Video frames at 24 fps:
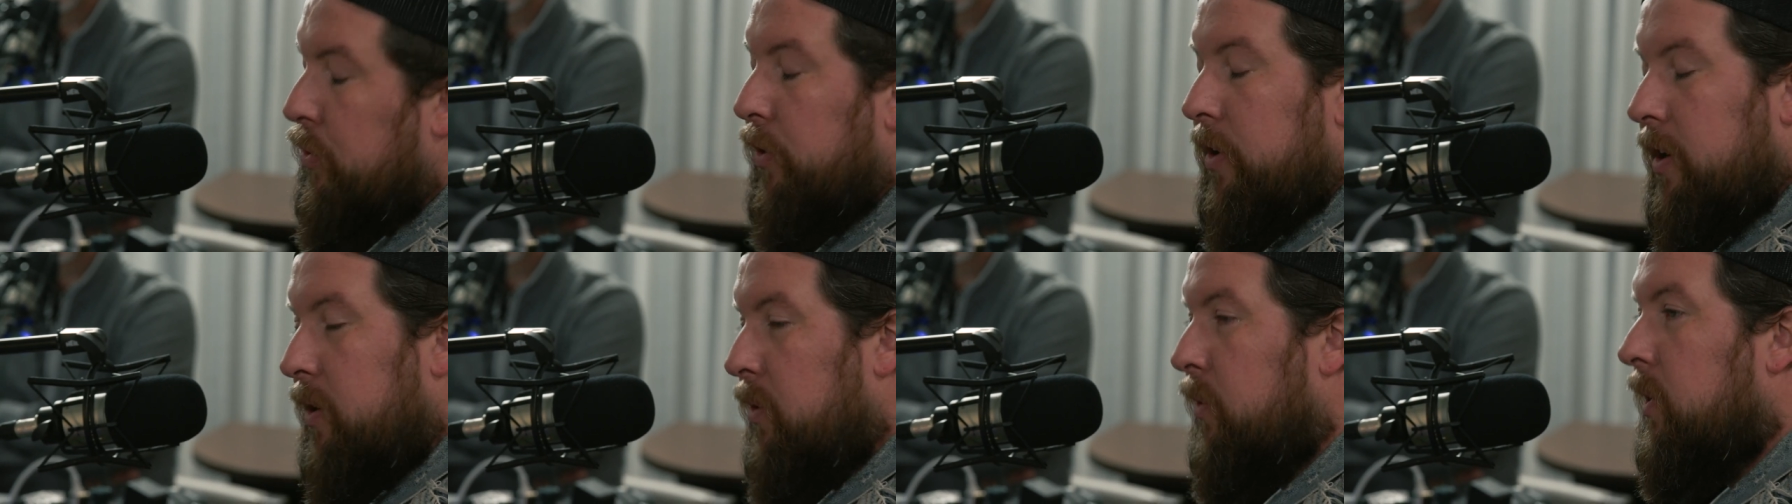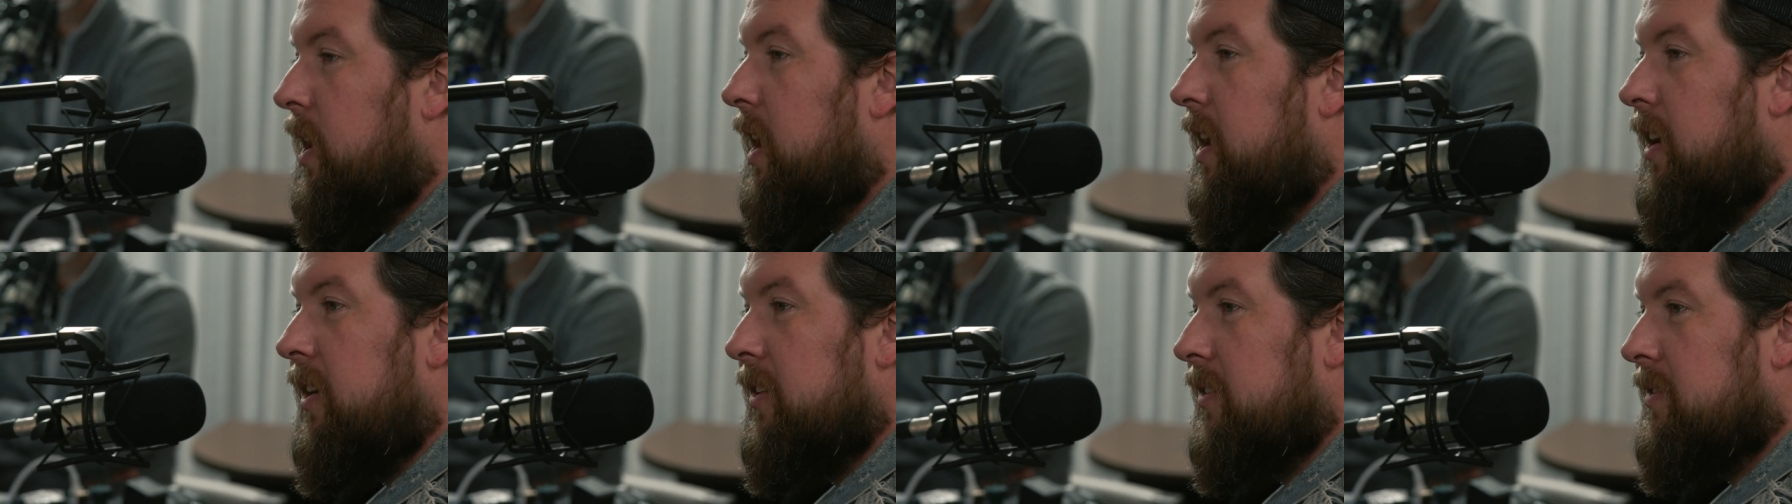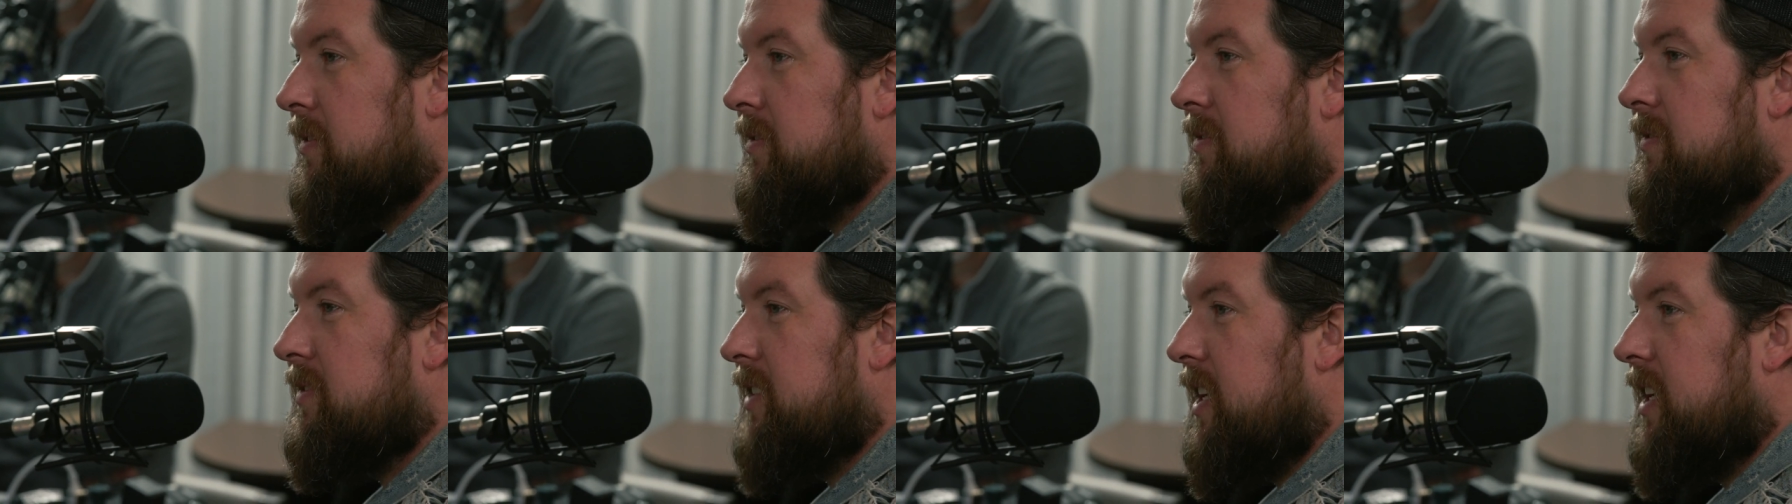pretty
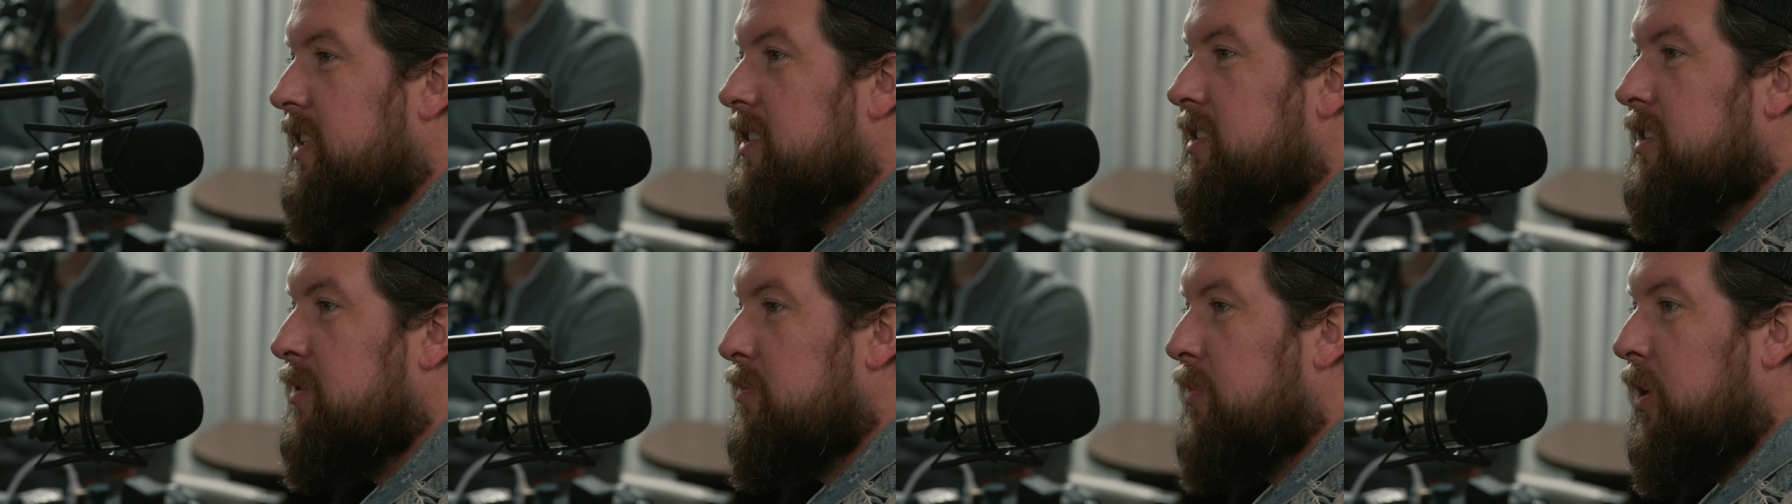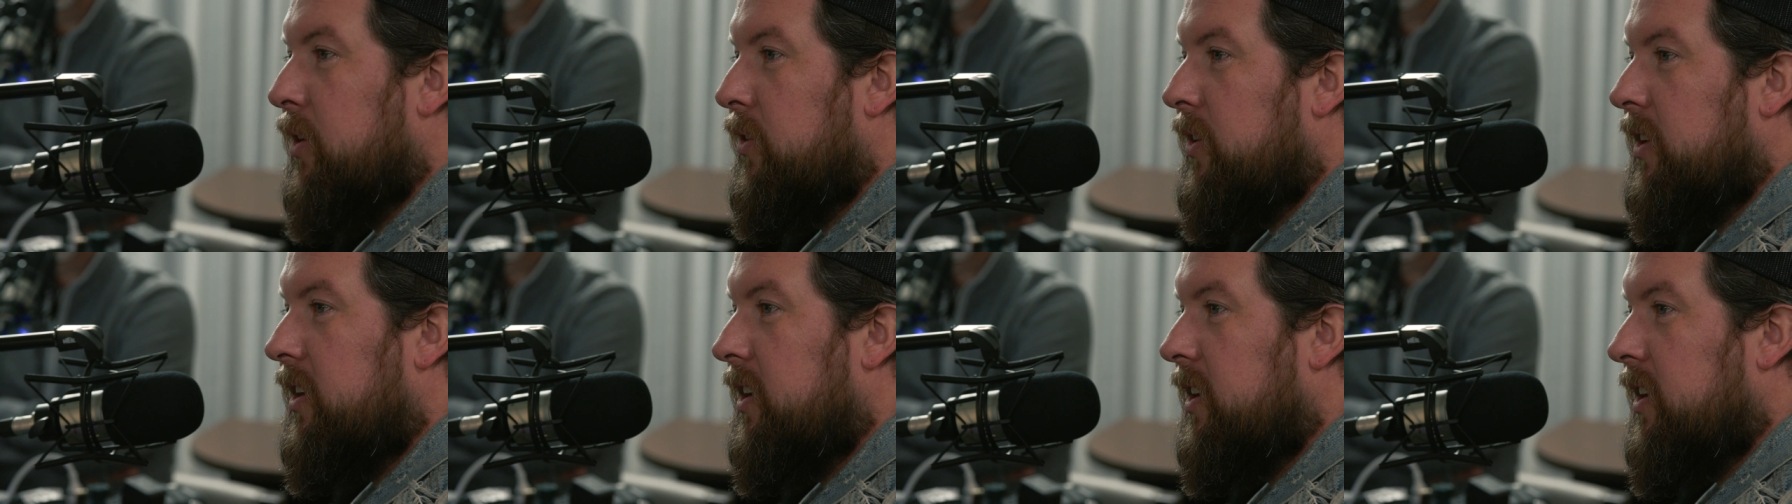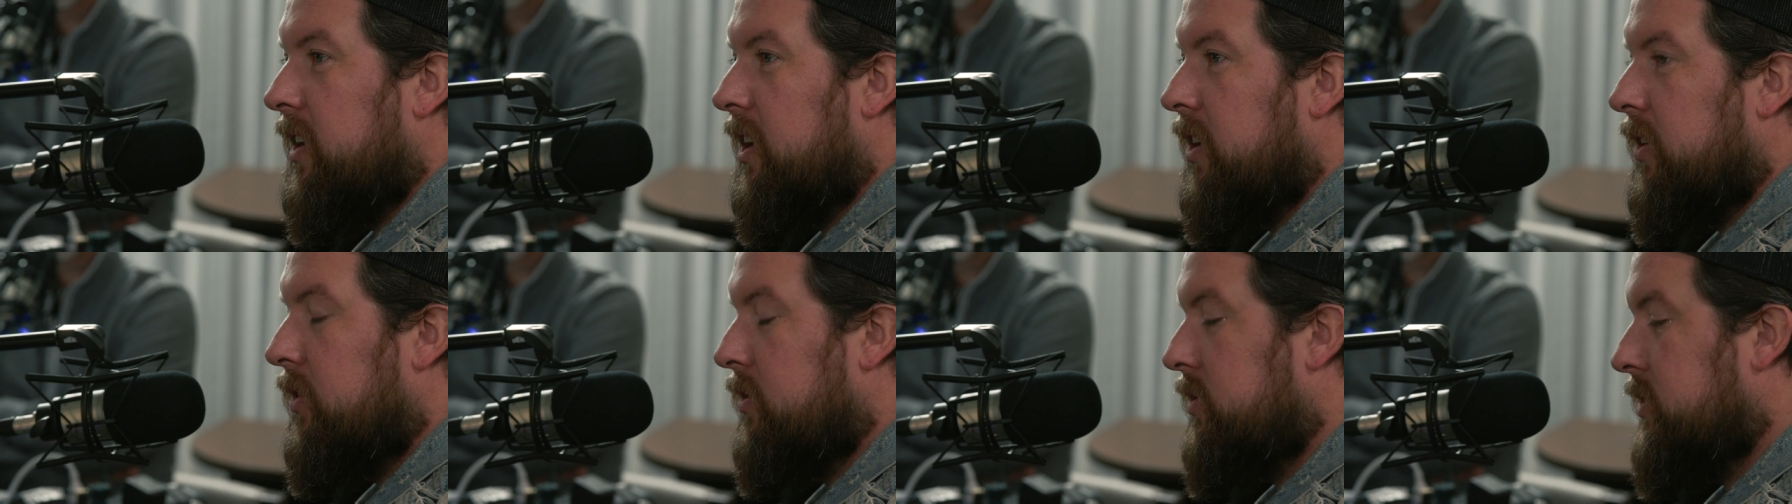wild testimony, yeah.
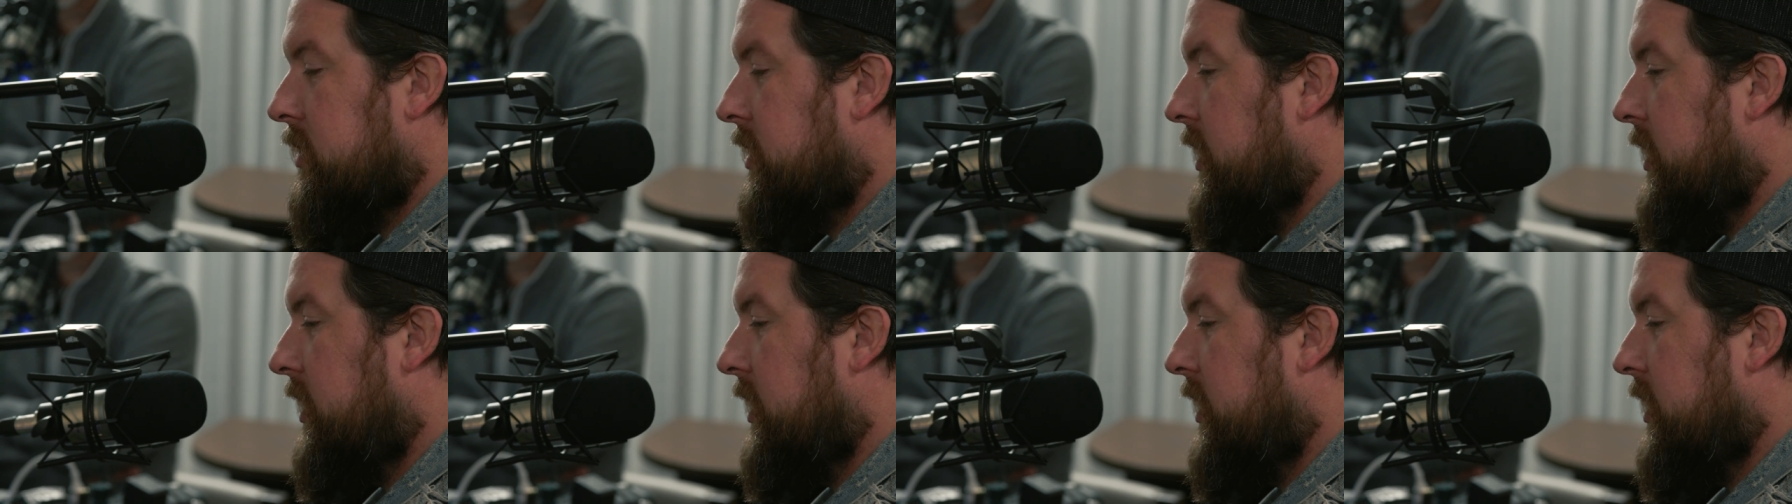you know.